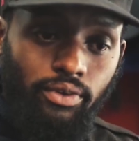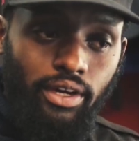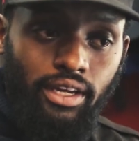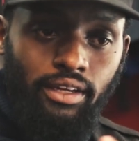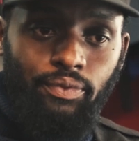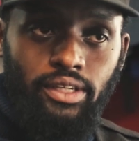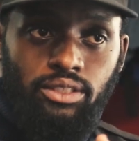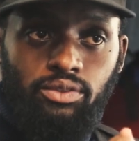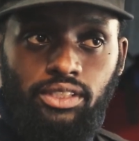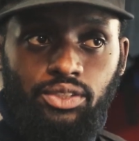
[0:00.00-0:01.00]
you go ahead,
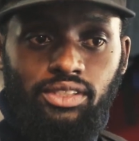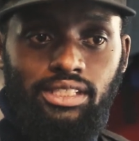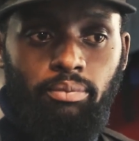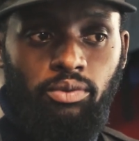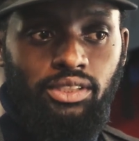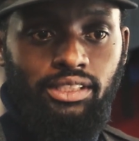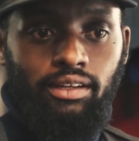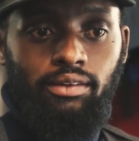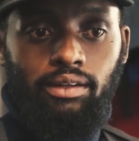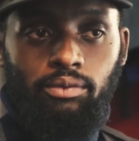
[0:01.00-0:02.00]
just to choose something
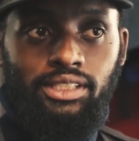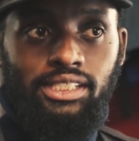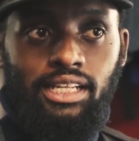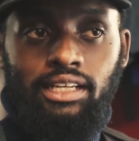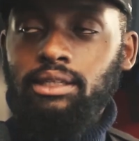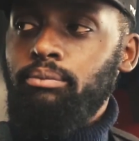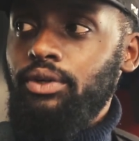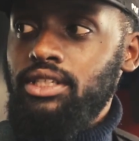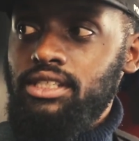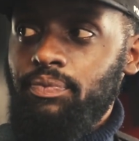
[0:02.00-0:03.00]
which has like some
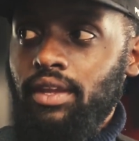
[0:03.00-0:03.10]
prints.